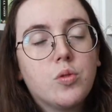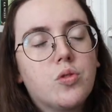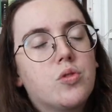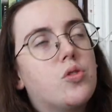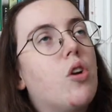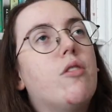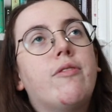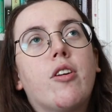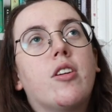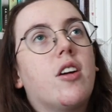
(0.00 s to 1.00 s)
so
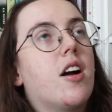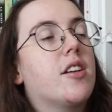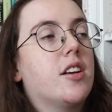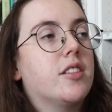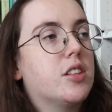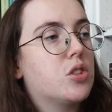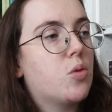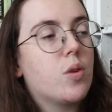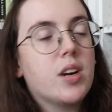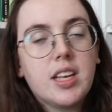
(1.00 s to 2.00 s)
far gone on the
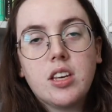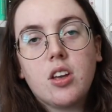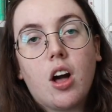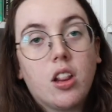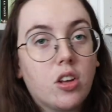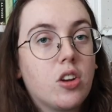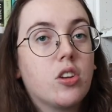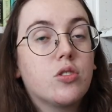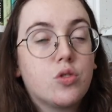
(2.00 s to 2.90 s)
$20